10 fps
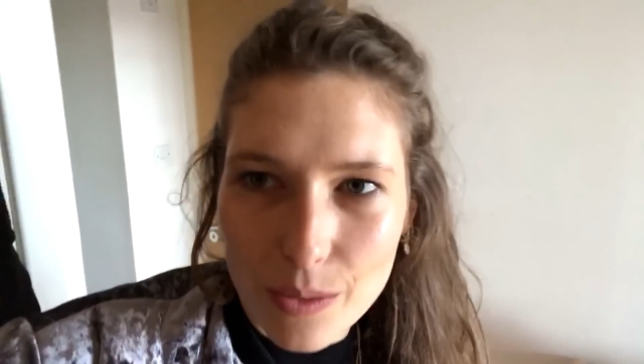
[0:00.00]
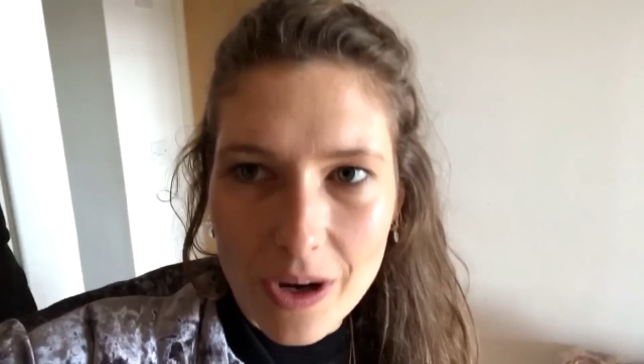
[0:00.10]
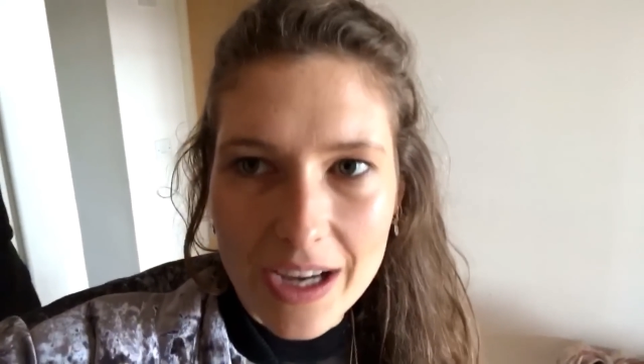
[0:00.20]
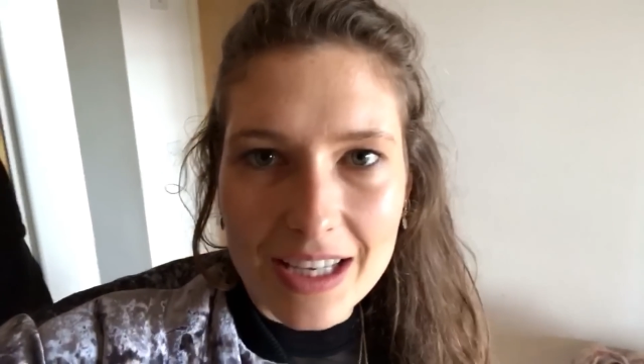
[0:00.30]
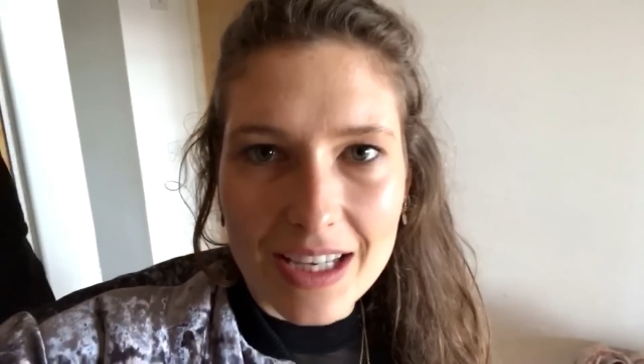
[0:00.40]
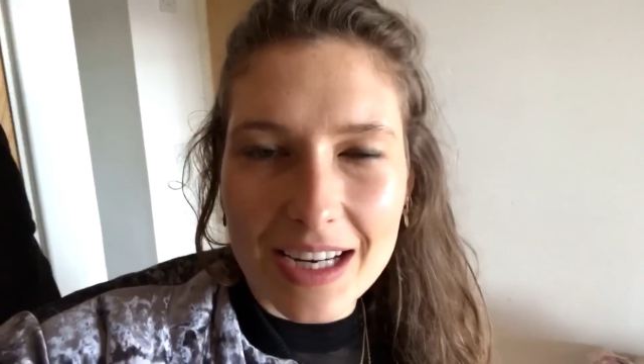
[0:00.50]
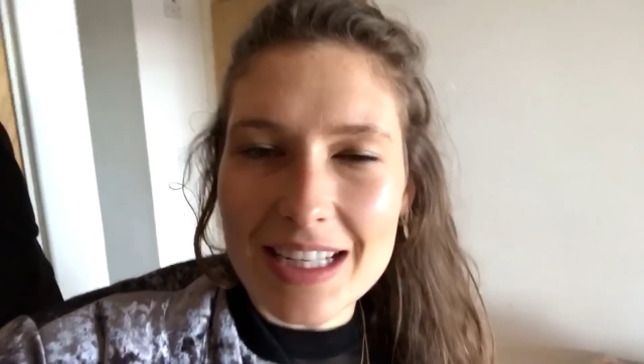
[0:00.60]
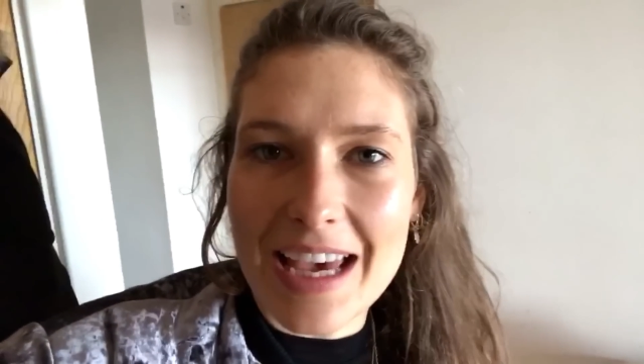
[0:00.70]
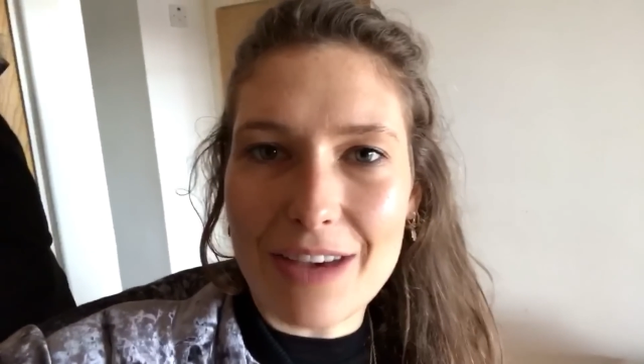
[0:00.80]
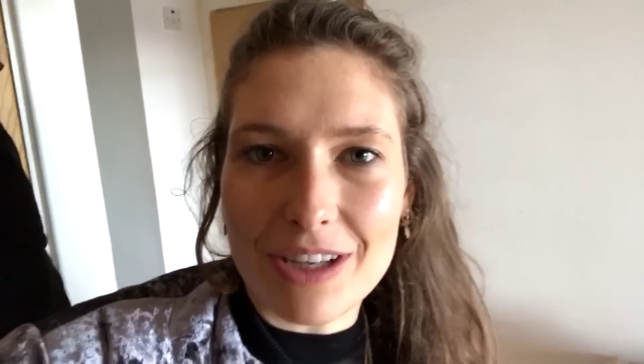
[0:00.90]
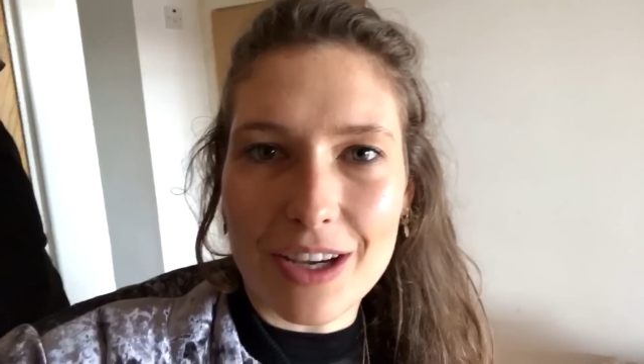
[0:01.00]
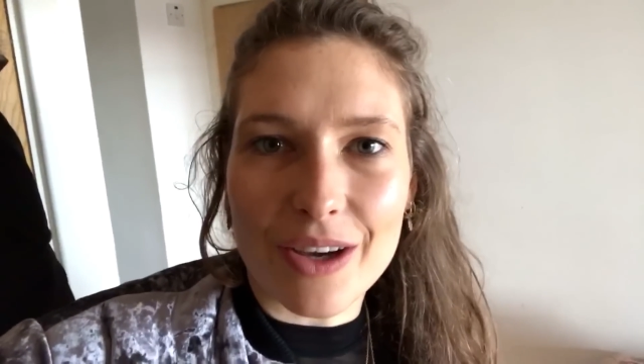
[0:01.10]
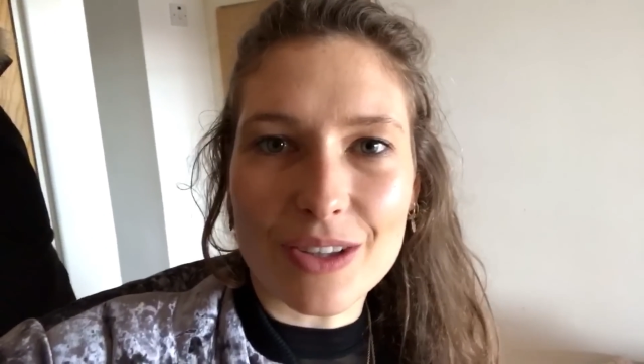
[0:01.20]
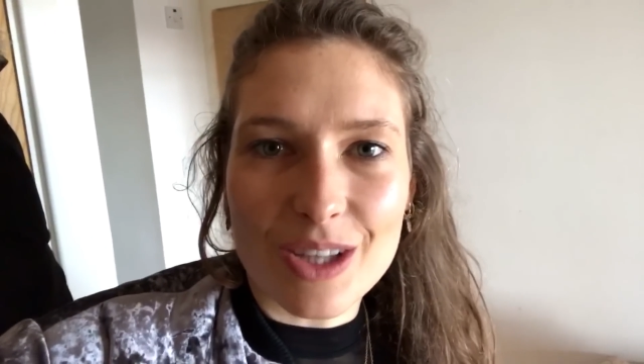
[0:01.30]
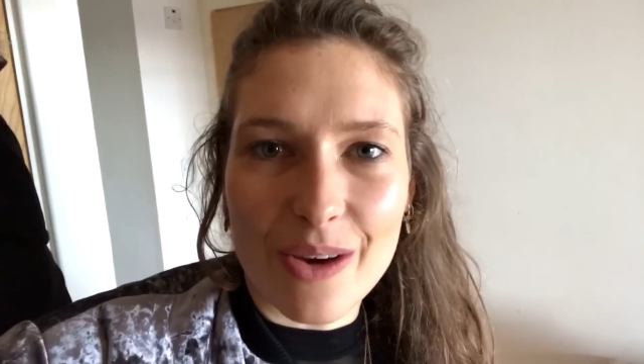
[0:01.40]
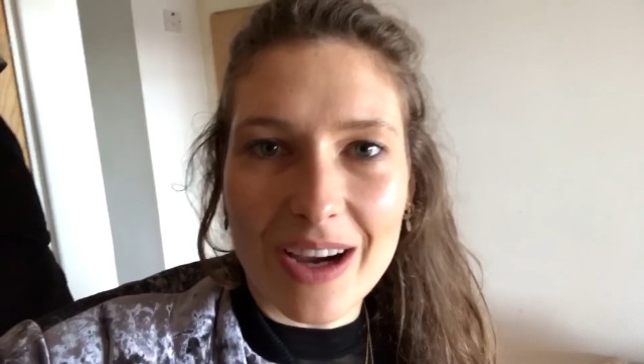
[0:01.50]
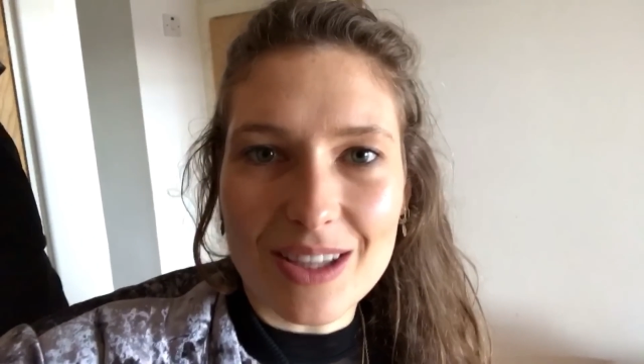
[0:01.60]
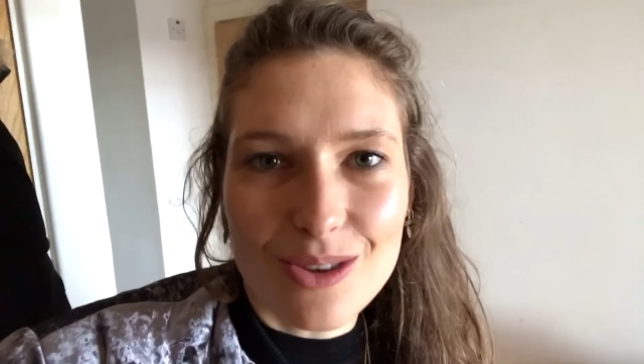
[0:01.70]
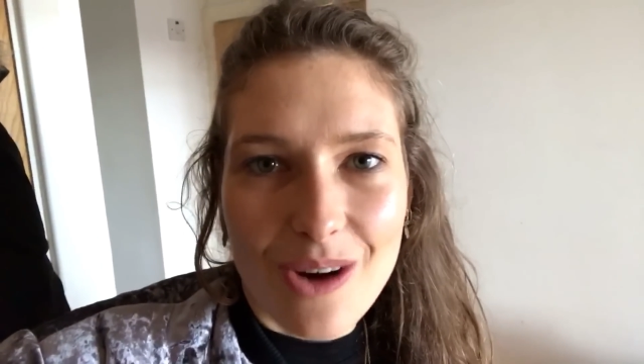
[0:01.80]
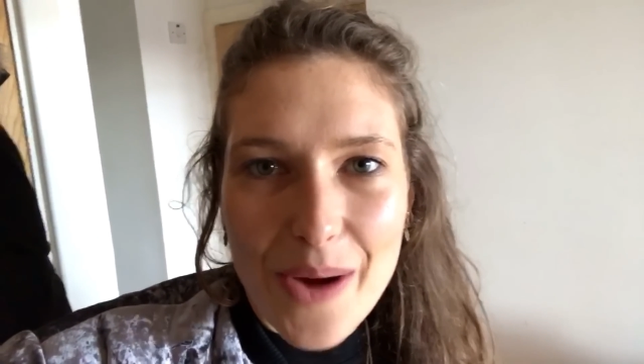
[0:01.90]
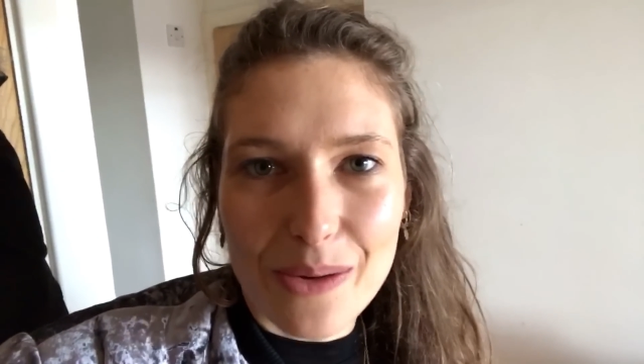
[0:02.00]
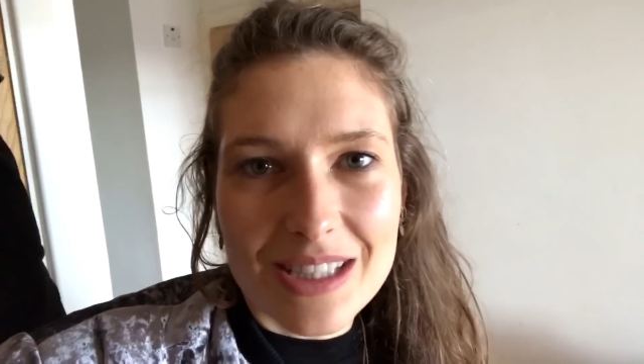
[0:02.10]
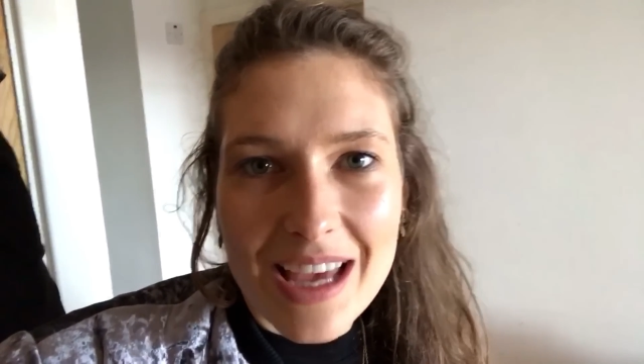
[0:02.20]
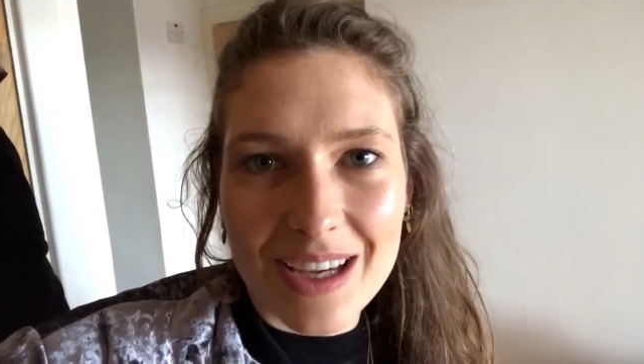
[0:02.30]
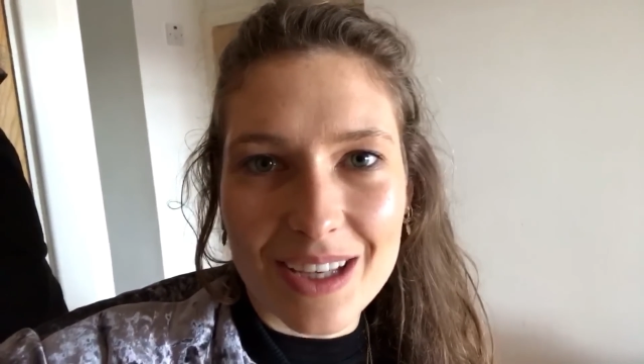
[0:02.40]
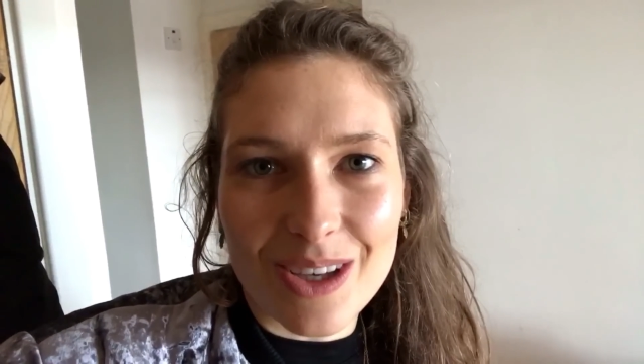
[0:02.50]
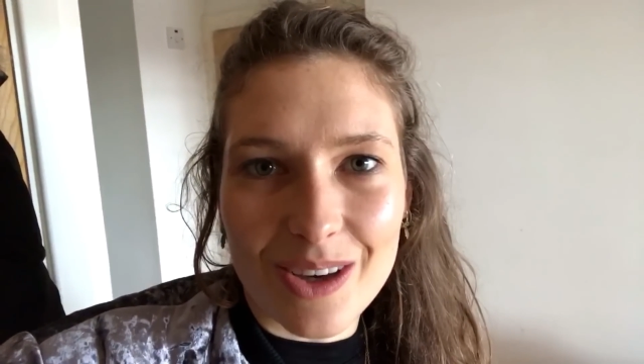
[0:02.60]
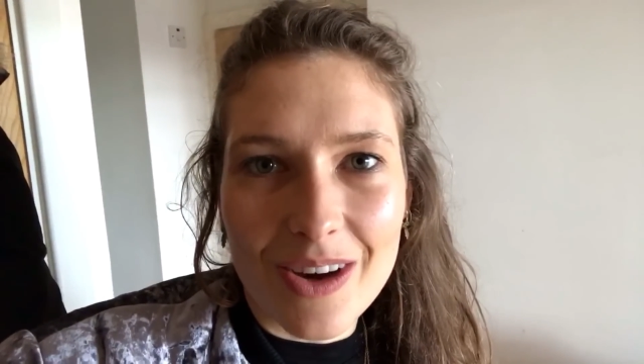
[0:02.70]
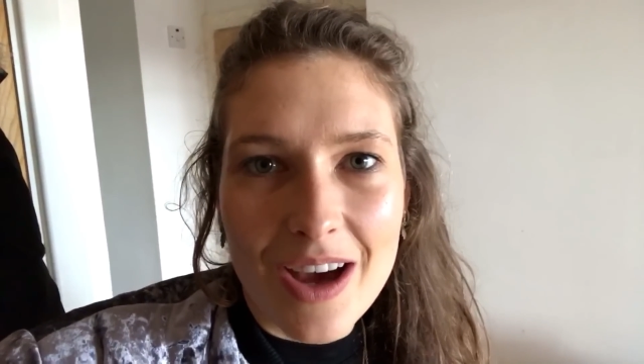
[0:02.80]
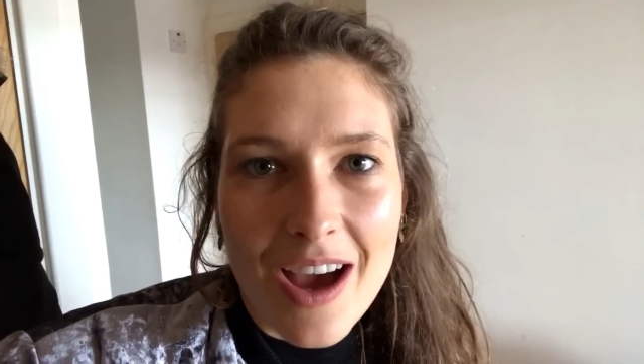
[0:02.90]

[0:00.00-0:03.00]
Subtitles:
what I eat in a day video, so I thought I would take you